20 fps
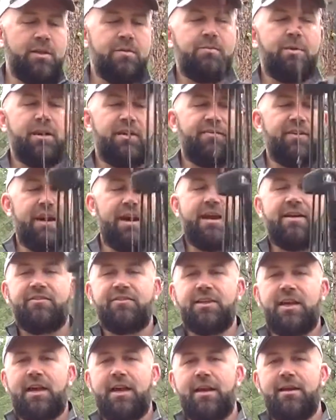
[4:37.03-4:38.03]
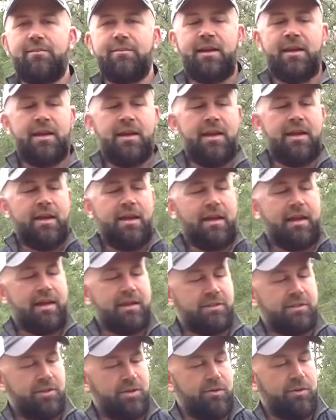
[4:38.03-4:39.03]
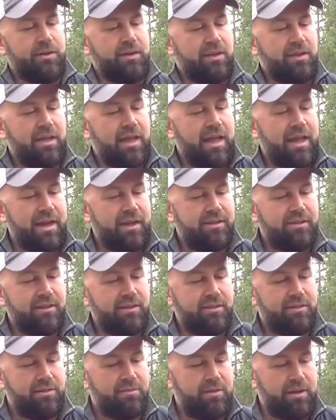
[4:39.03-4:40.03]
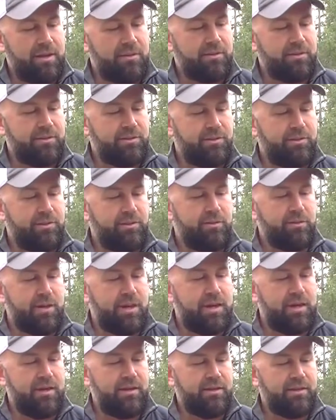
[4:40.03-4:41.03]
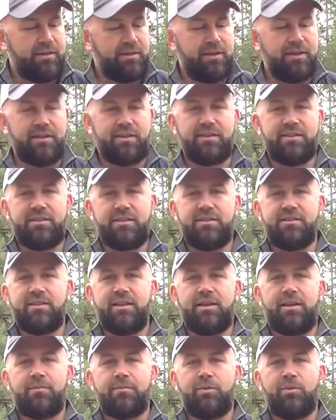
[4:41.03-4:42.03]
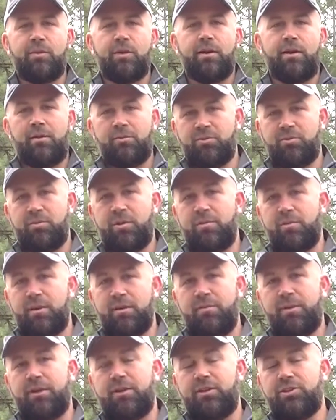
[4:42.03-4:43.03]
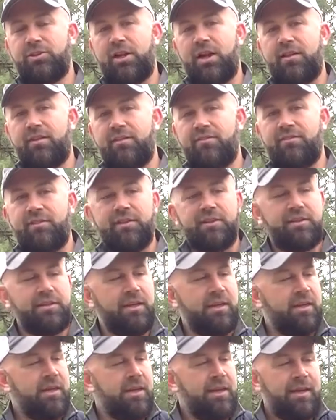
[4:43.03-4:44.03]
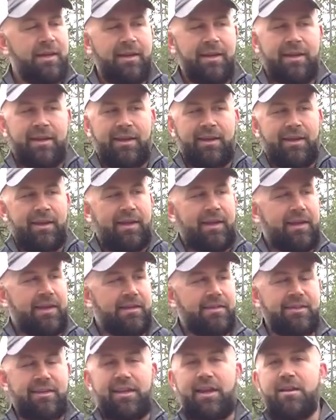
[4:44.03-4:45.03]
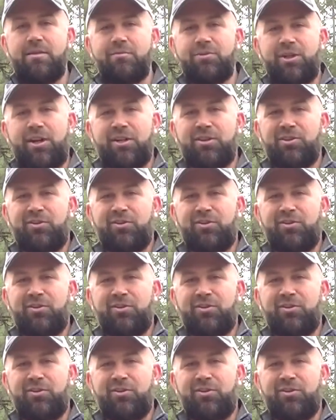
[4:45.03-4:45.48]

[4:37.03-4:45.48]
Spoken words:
But if I have time and so inclined to be able to get this thing set up to where it helps me be a better shot in the field, it's a game changer